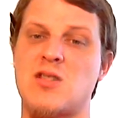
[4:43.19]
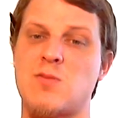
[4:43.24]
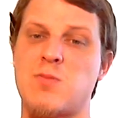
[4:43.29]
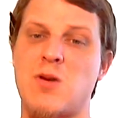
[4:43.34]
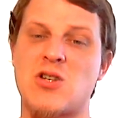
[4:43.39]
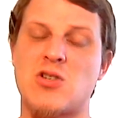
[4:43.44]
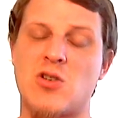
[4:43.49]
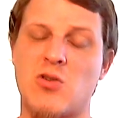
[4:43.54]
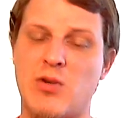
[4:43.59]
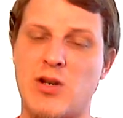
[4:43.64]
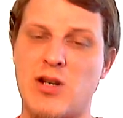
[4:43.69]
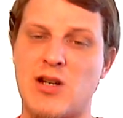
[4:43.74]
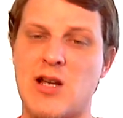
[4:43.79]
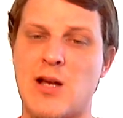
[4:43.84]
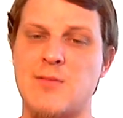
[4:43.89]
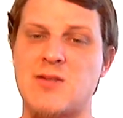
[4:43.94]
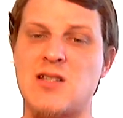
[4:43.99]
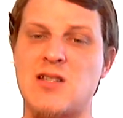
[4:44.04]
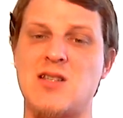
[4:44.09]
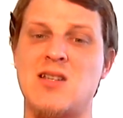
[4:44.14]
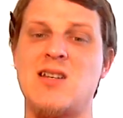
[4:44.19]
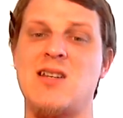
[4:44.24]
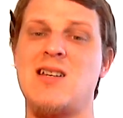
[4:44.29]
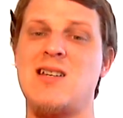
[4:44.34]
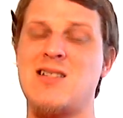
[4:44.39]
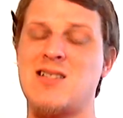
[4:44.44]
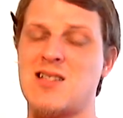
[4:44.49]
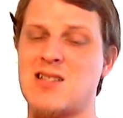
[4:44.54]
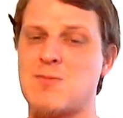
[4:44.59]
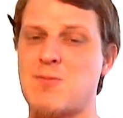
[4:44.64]
especially when it comes to the
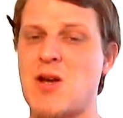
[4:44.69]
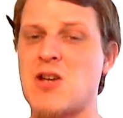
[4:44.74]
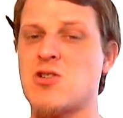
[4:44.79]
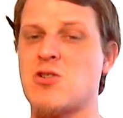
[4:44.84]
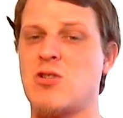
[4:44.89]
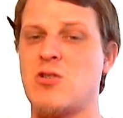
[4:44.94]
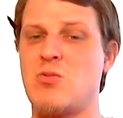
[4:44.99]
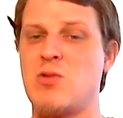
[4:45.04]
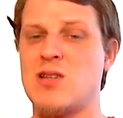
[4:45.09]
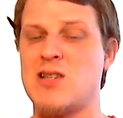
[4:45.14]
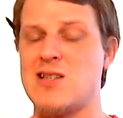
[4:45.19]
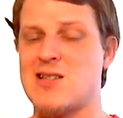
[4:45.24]
knees, especially with